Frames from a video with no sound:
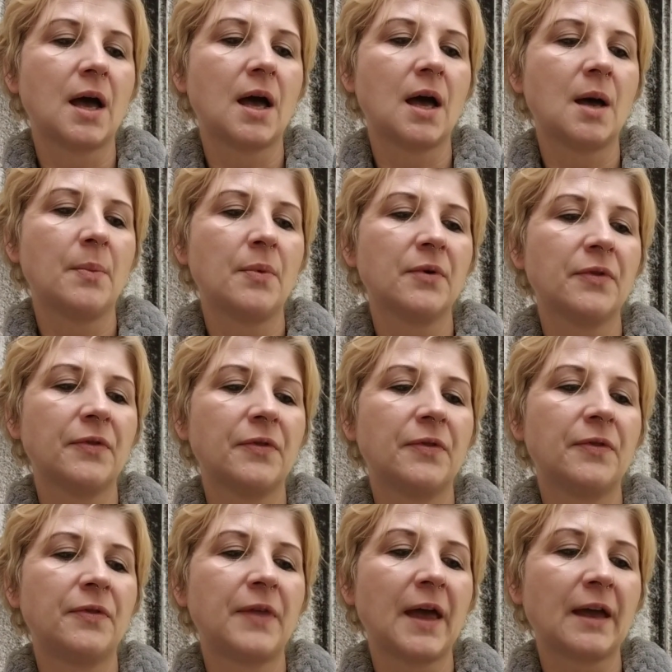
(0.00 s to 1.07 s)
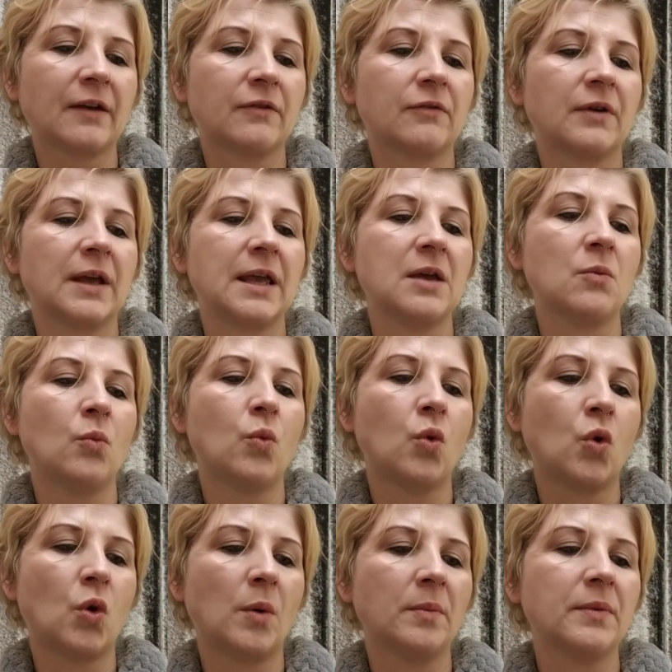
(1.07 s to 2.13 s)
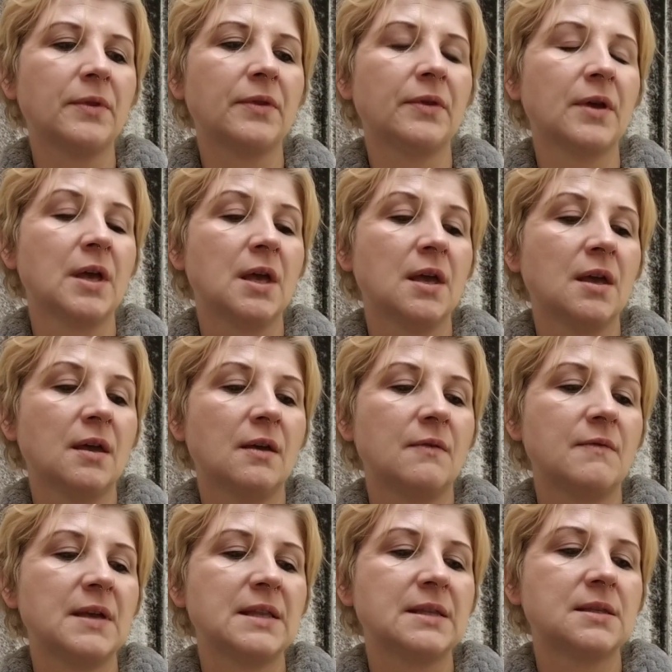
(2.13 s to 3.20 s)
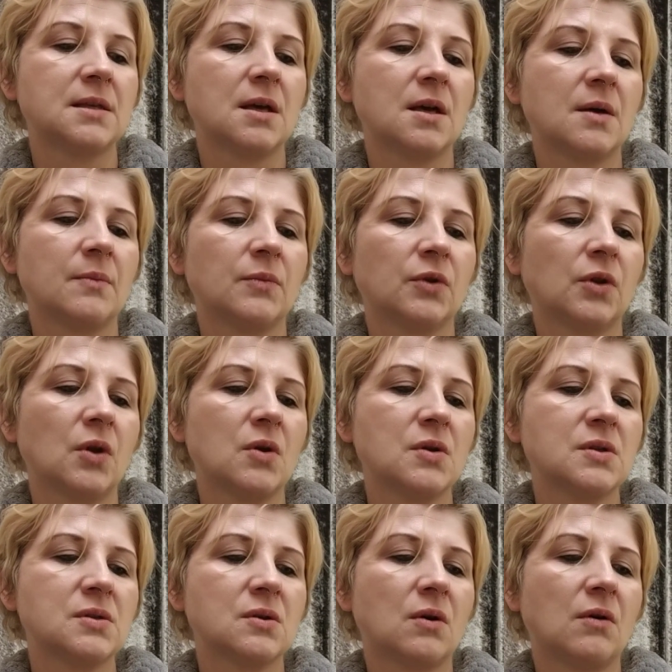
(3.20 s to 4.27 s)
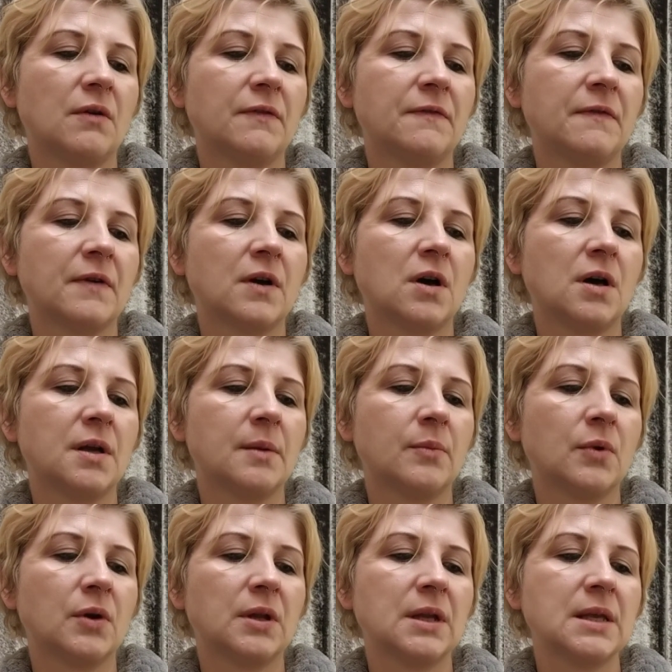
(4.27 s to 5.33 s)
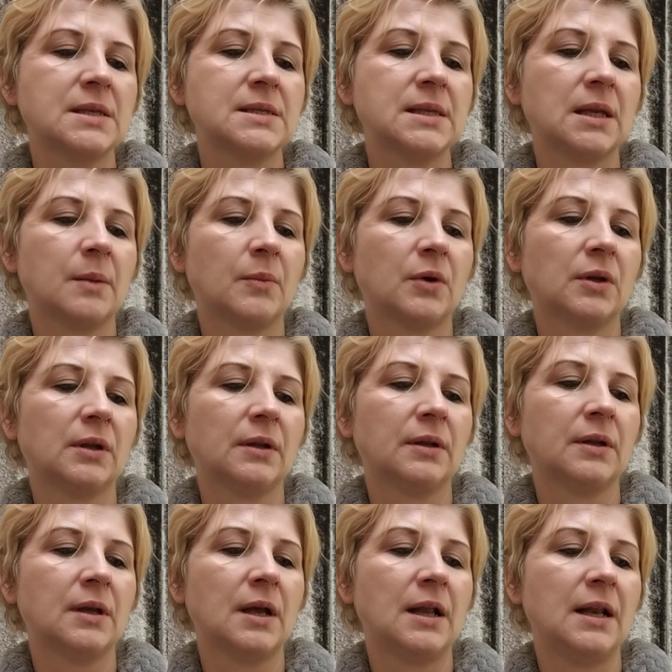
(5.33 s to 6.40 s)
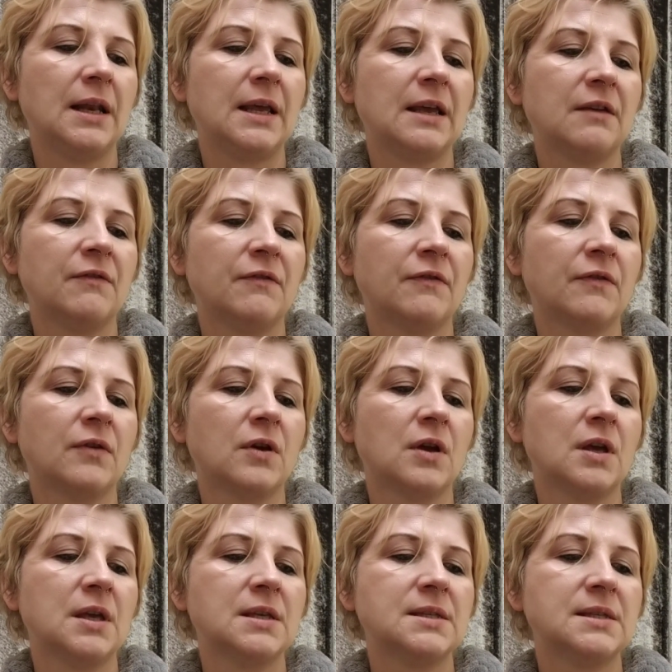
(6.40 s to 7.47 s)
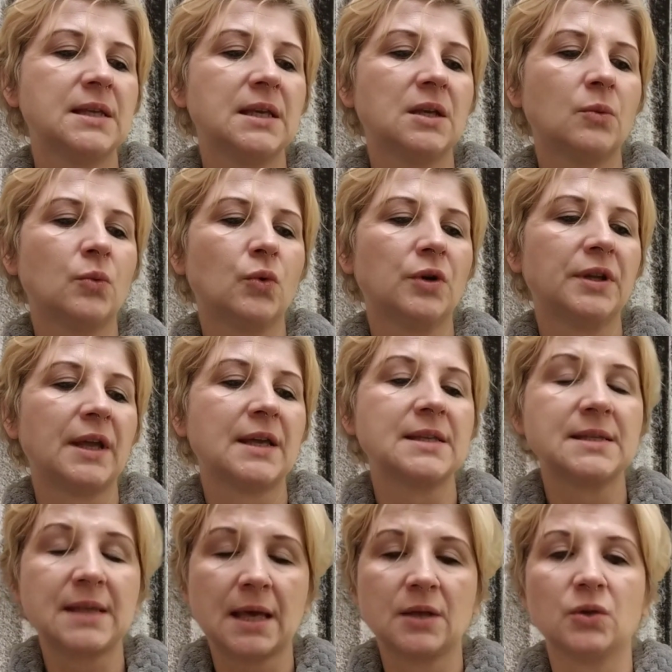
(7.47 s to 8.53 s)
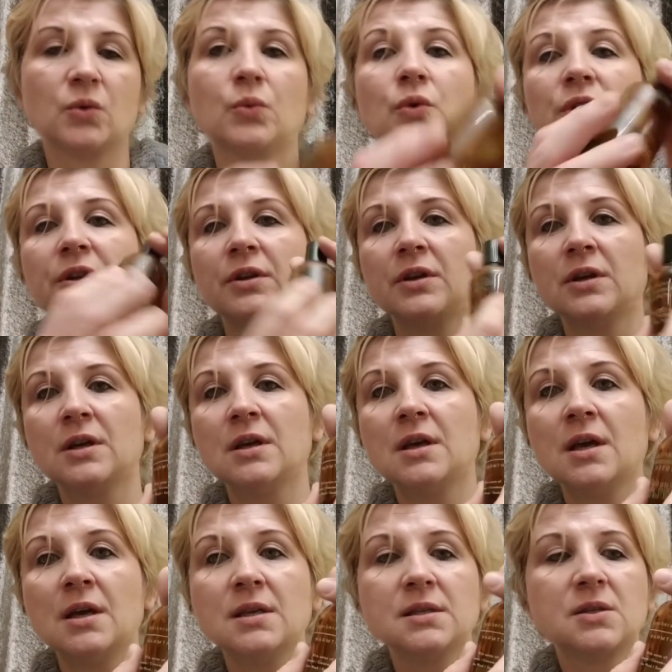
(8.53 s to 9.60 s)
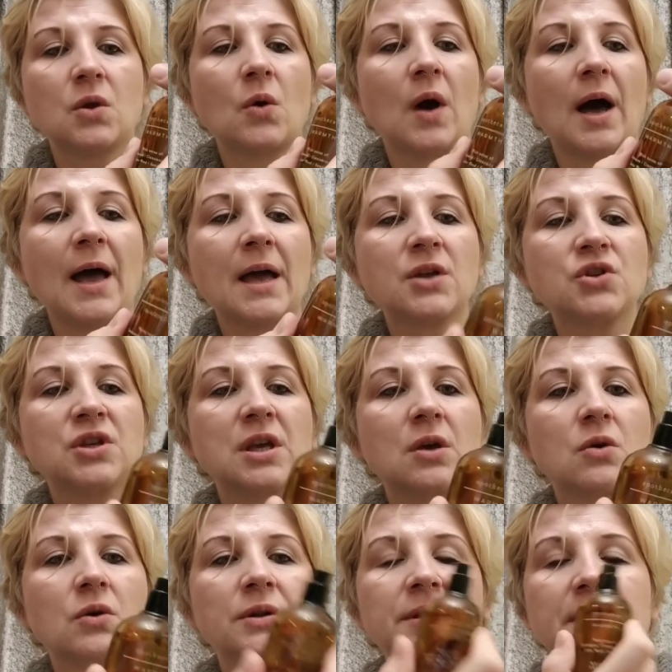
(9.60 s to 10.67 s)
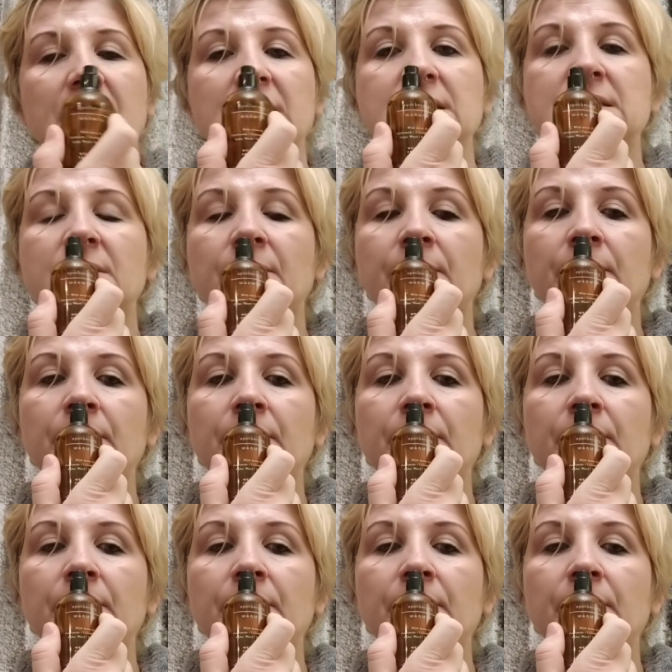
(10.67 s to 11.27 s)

Apothecary Warmth with notes of cardamom, cinnamon, leaf, cedarwood and sandalwood. So I actually got this.